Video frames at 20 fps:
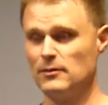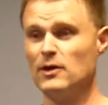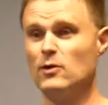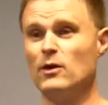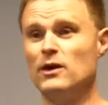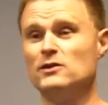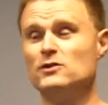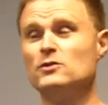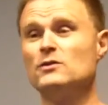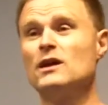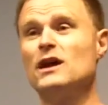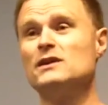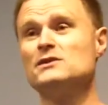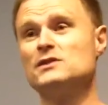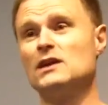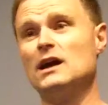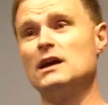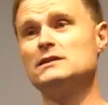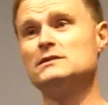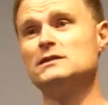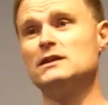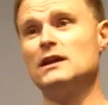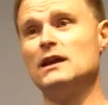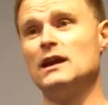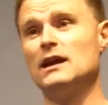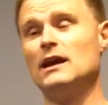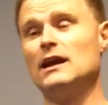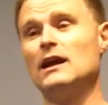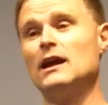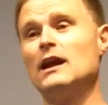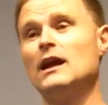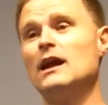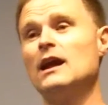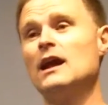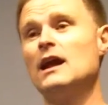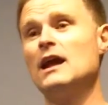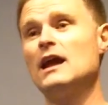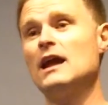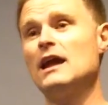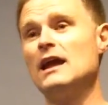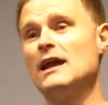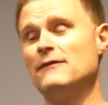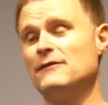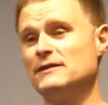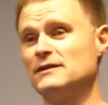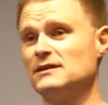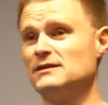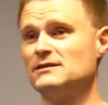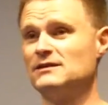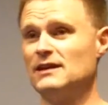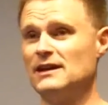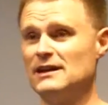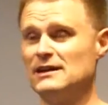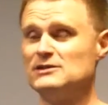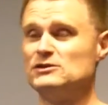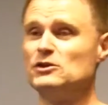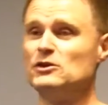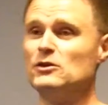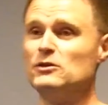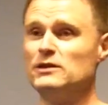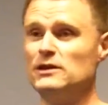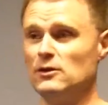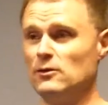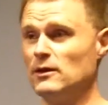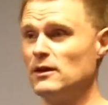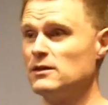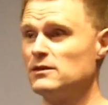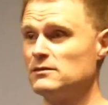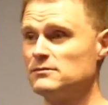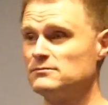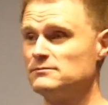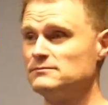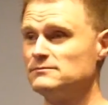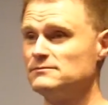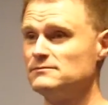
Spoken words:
big one, do not judge if it's an issue you deal with.